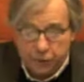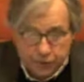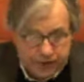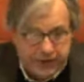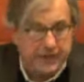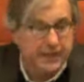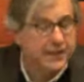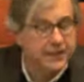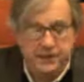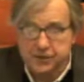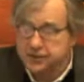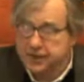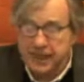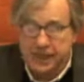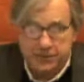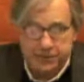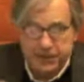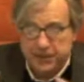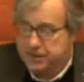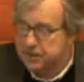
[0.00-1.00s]
Tears
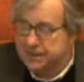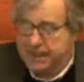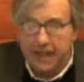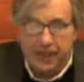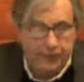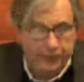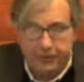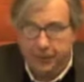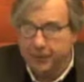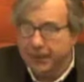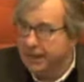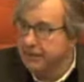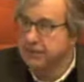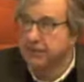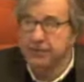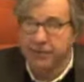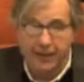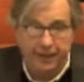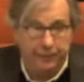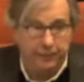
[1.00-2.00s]
came just down from
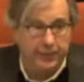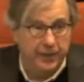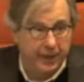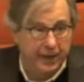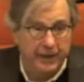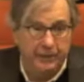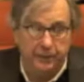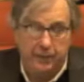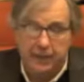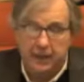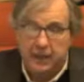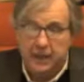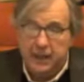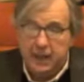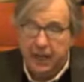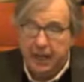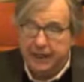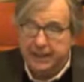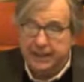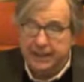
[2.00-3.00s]
everyone, right?
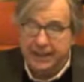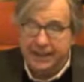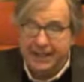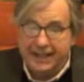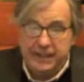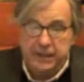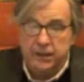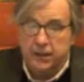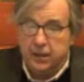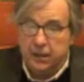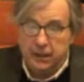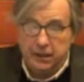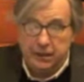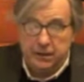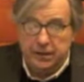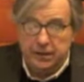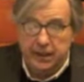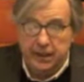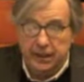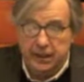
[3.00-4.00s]
And then later
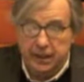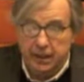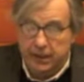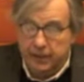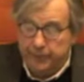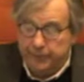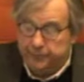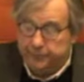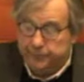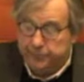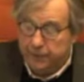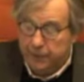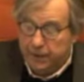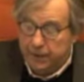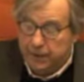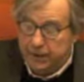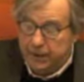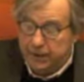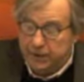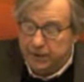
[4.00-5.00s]
on,
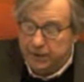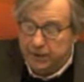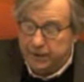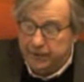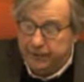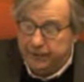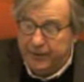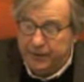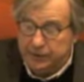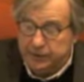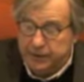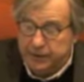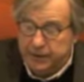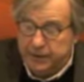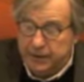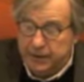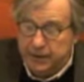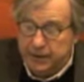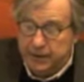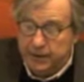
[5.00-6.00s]
they
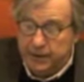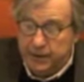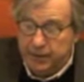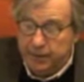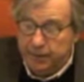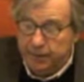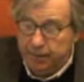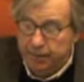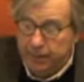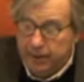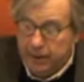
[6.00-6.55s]
founded the